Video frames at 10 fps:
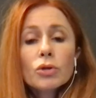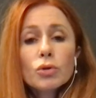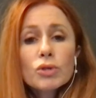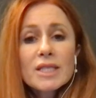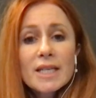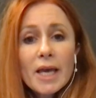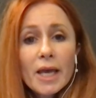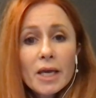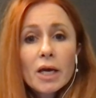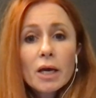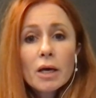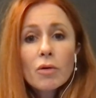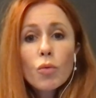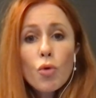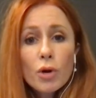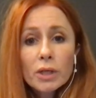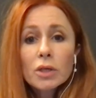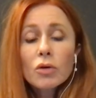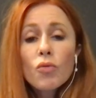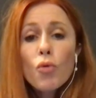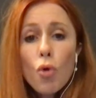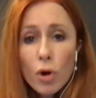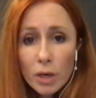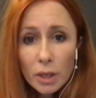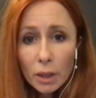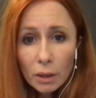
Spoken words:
to say word war